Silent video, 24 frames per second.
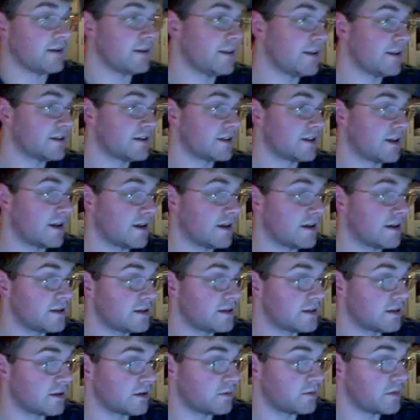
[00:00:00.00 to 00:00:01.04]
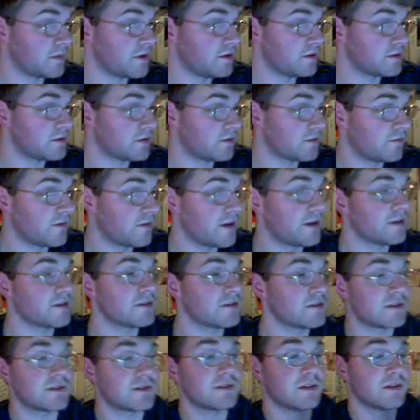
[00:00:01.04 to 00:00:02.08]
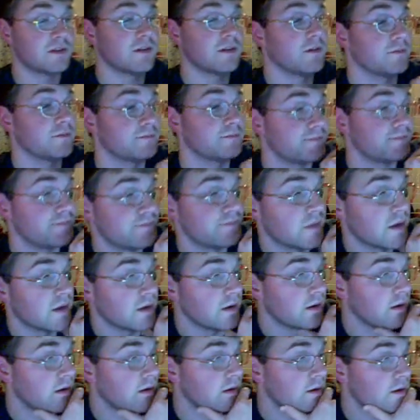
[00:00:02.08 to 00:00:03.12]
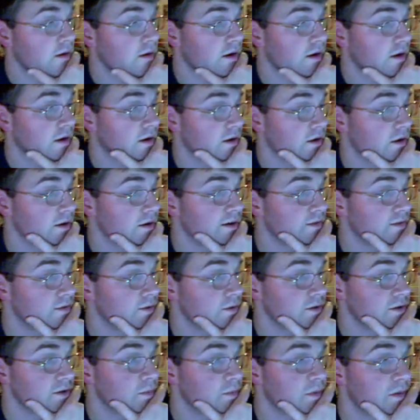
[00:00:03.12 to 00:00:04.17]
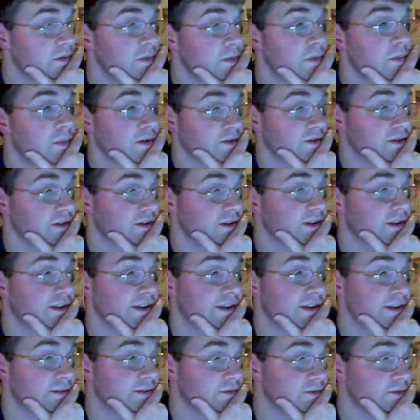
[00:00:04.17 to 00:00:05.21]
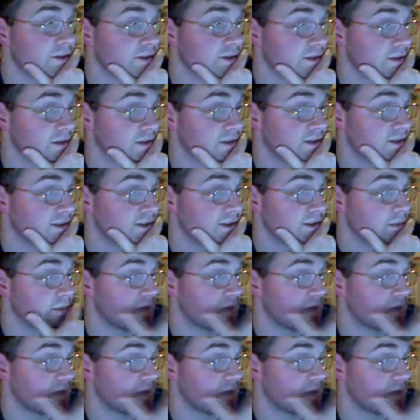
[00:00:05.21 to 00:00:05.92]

in this case the computer fails to turn on. Even though it's opened up the box and cleaned it of dust, the